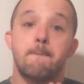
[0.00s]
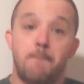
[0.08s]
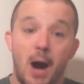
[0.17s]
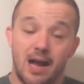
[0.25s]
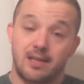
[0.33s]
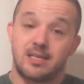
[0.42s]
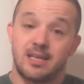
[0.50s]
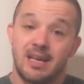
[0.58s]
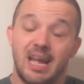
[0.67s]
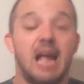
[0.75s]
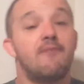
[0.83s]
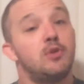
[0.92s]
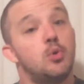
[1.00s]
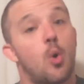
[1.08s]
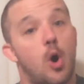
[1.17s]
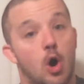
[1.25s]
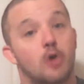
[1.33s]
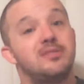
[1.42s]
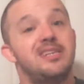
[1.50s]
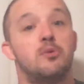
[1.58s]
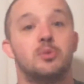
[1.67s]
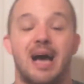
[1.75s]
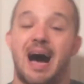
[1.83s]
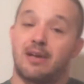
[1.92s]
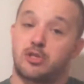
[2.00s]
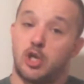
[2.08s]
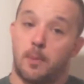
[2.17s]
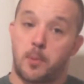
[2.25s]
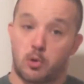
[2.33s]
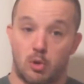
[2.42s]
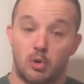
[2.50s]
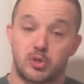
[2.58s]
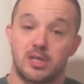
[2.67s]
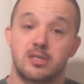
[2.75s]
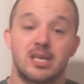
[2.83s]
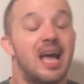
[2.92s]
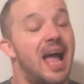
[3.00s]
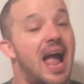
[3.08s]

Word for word: But if you are dealing with osteoporosis